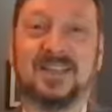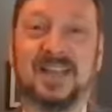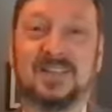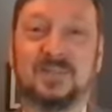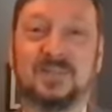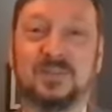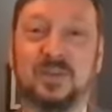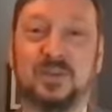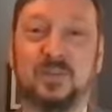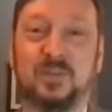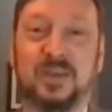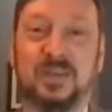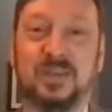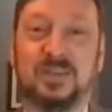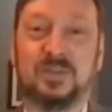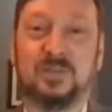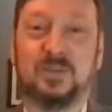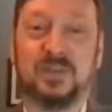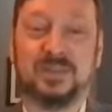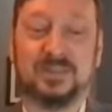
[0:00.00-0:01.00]
last few
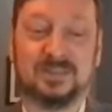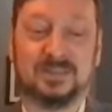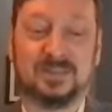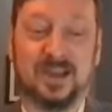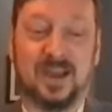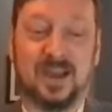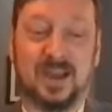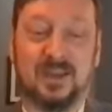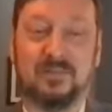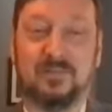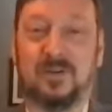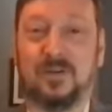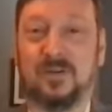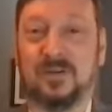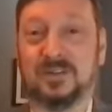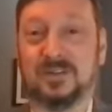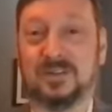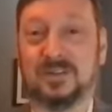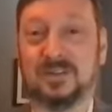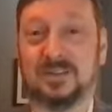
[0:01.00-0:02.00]
weeks, we, Skye,
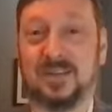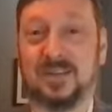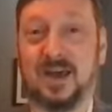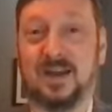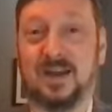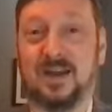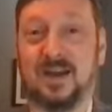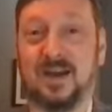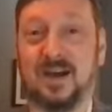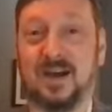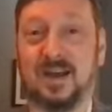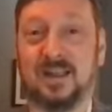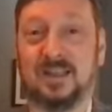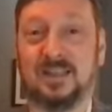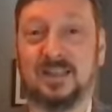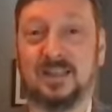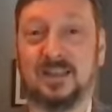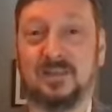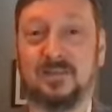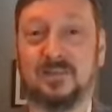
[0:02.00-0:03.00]
focused a lot on
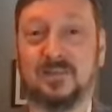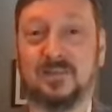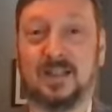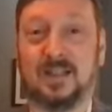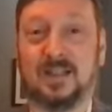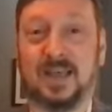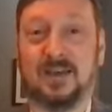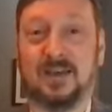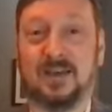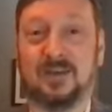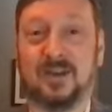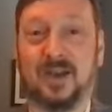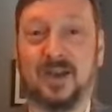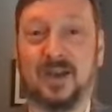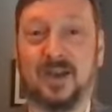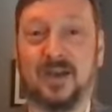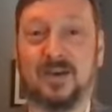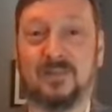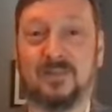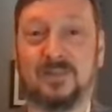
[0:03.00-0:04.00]
the fallout
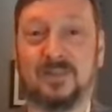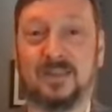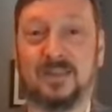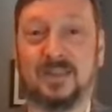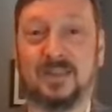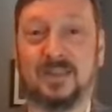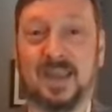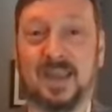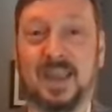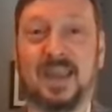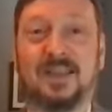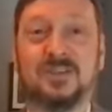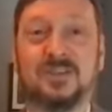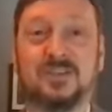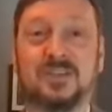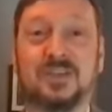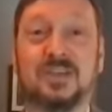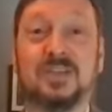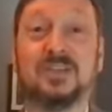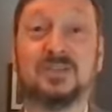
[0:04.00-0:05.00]
of the
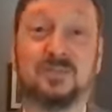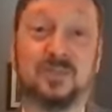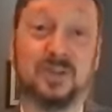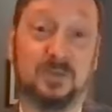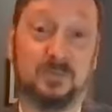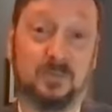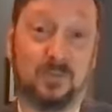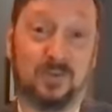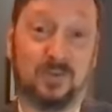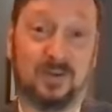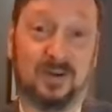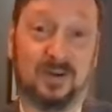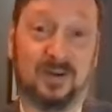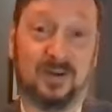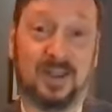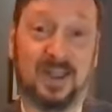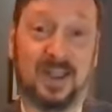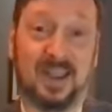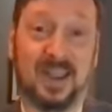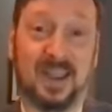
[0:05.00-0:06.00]
AG's report
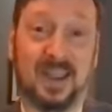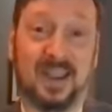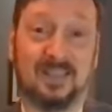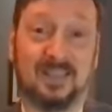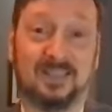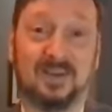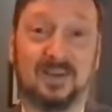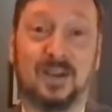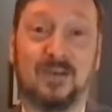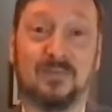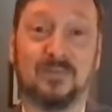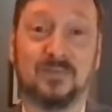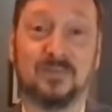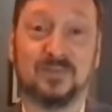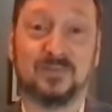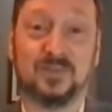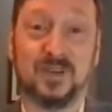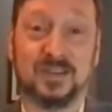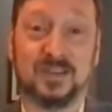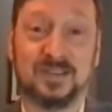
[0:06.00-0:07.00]
and the
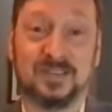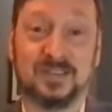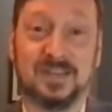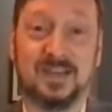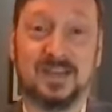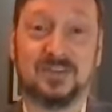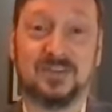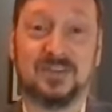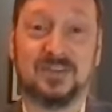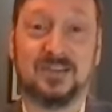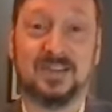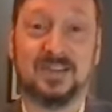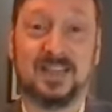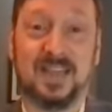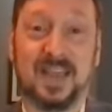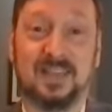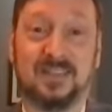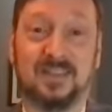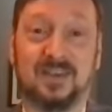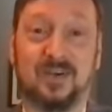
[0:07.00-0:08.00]
governor's resignation and
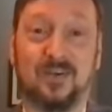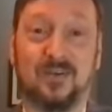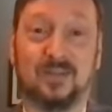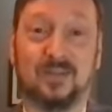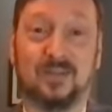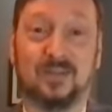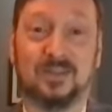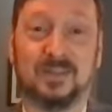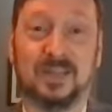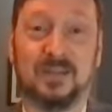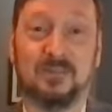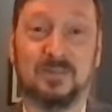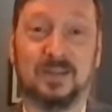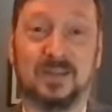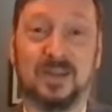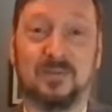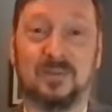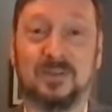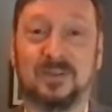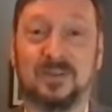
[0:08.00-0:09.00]
Kathy Hochul then
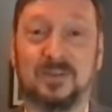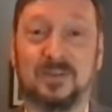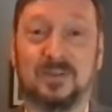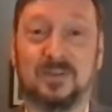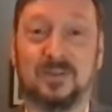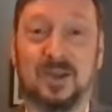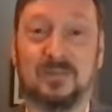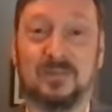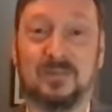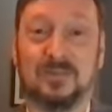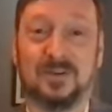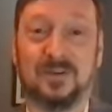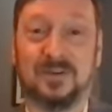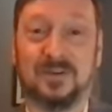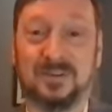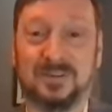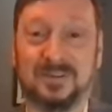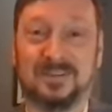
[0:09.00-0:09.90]
becoming the new governor.